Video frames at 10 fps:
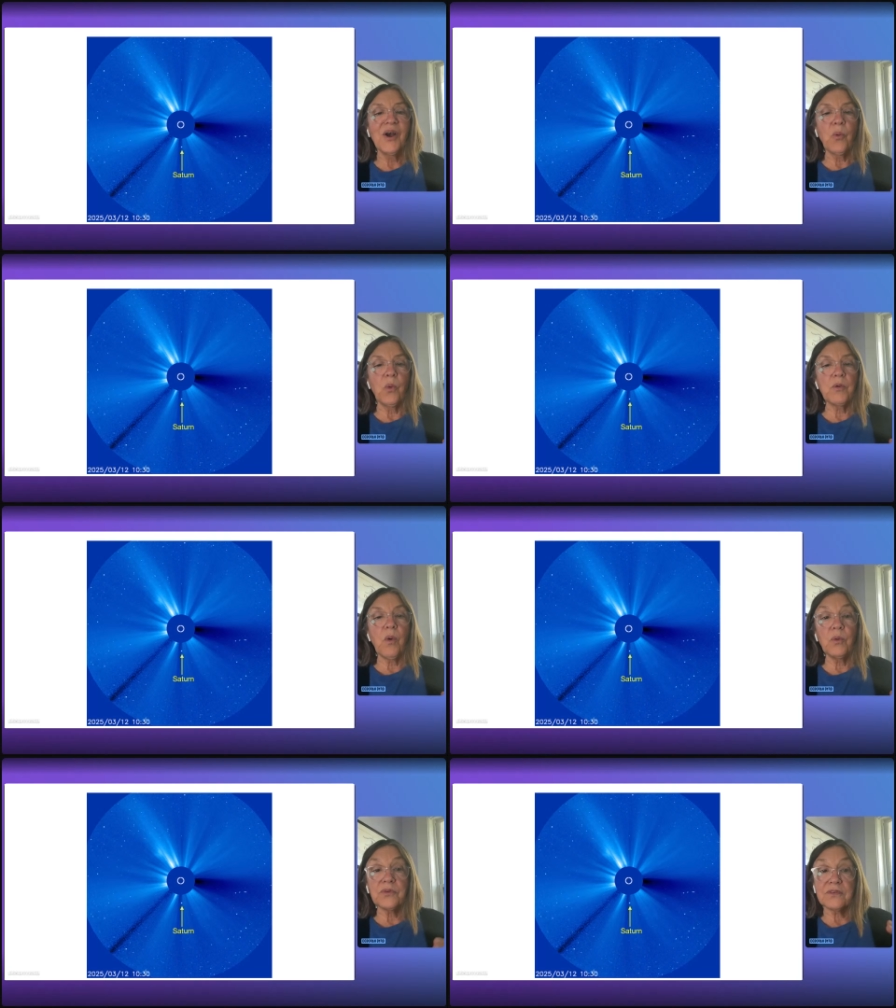We
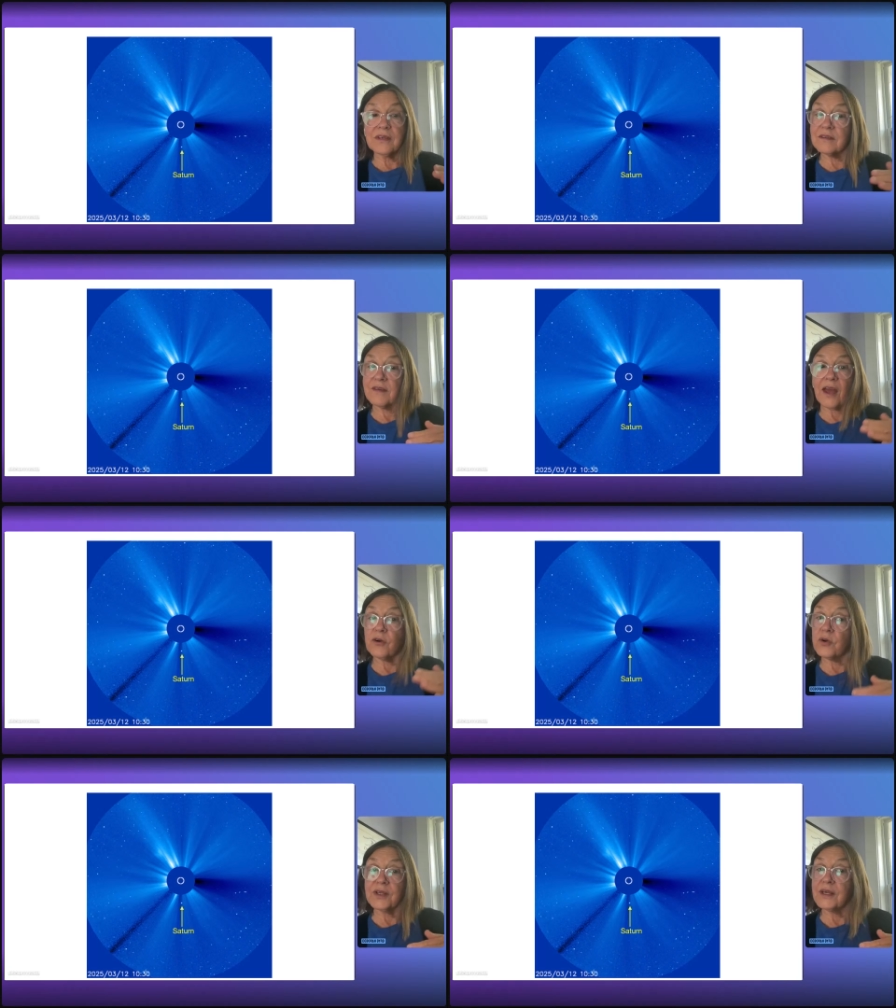won't see Saturn
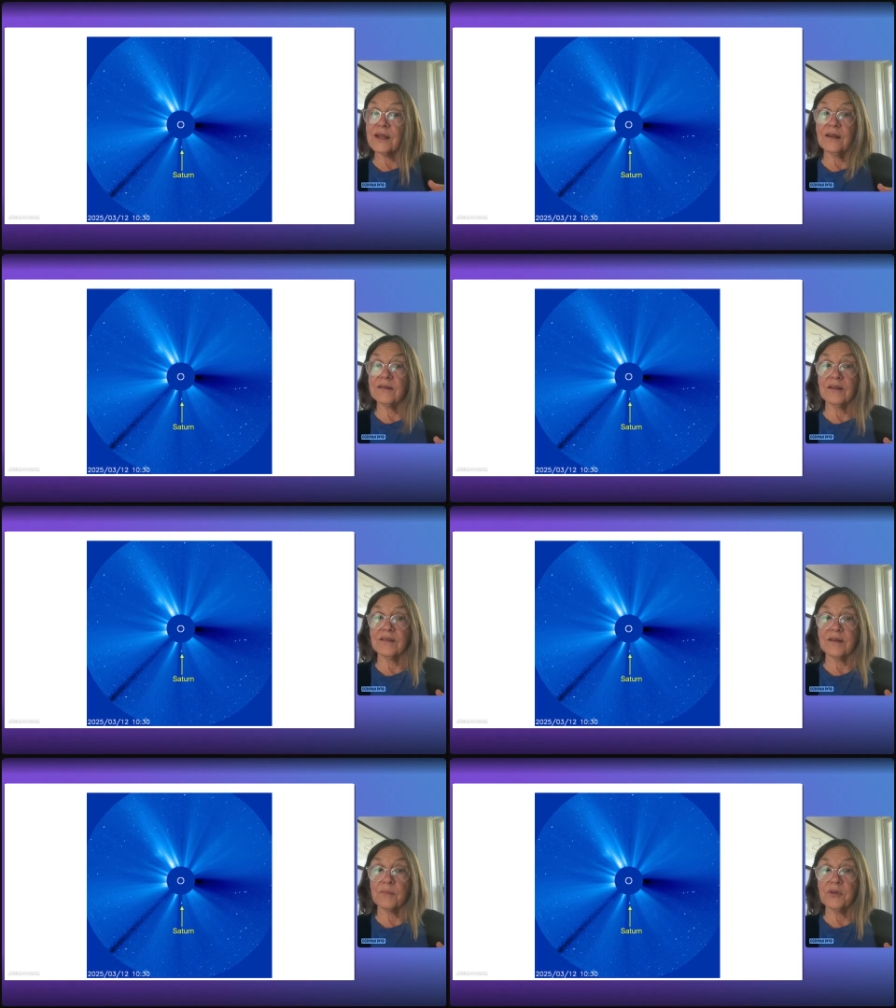again until
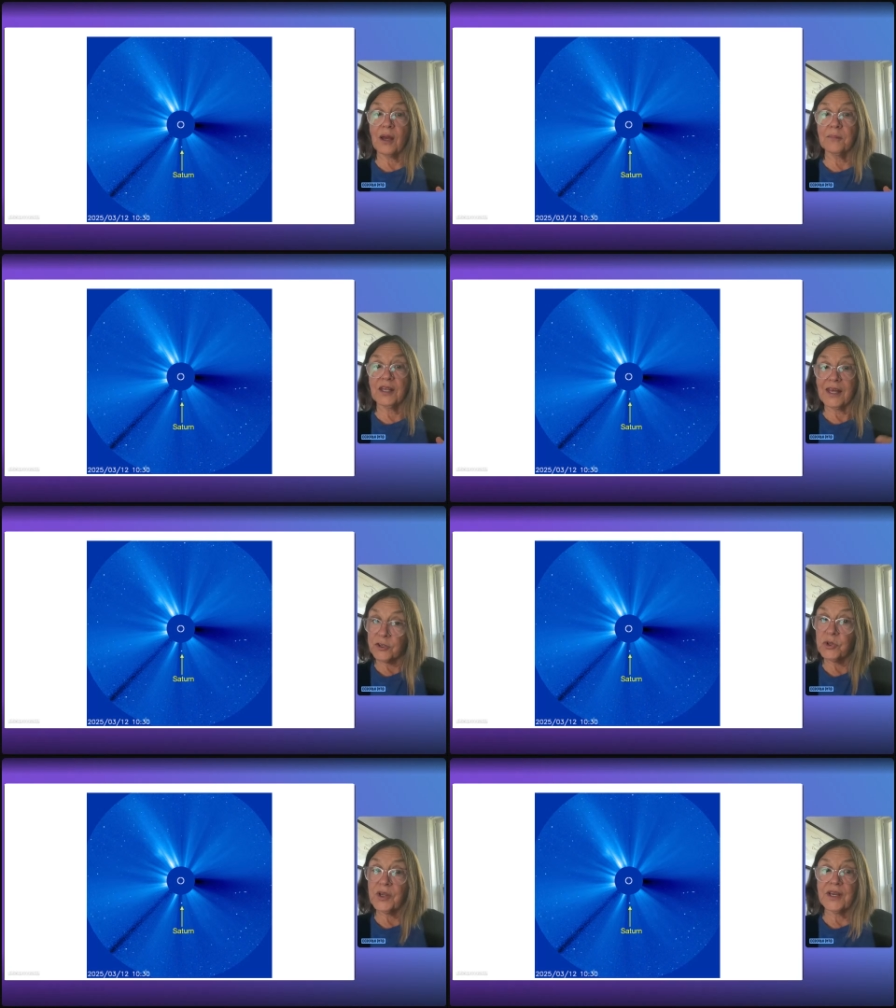sometime
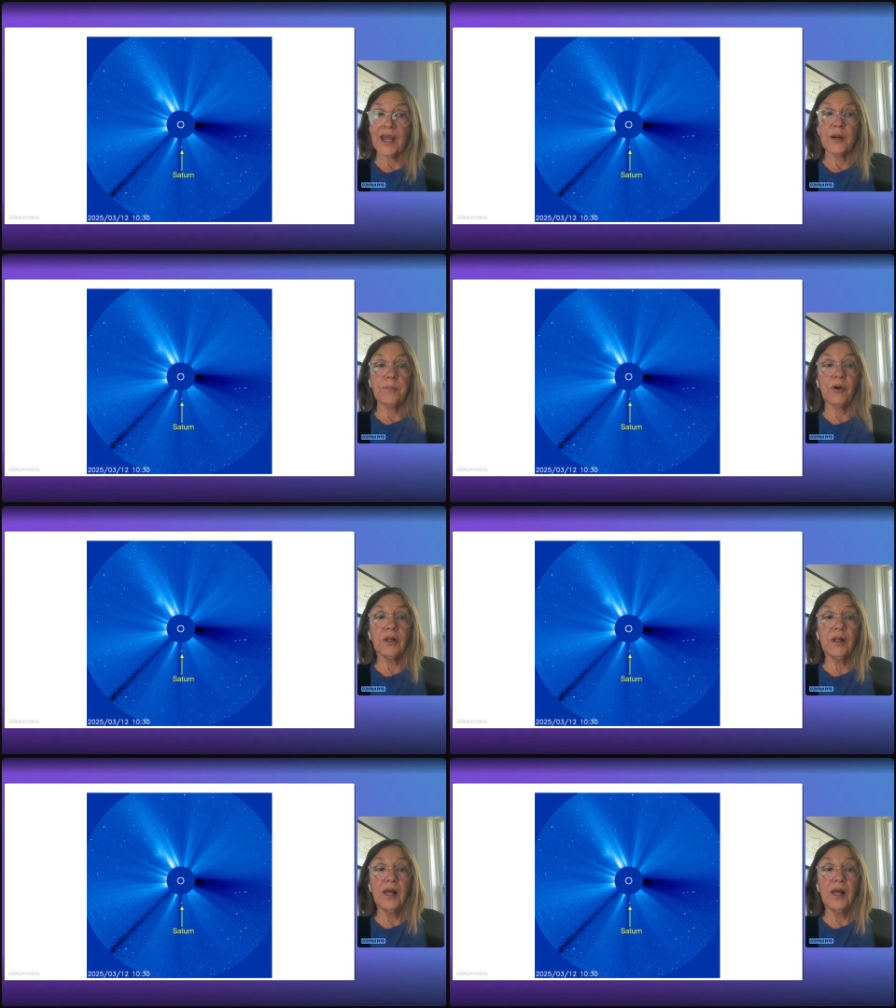later in April.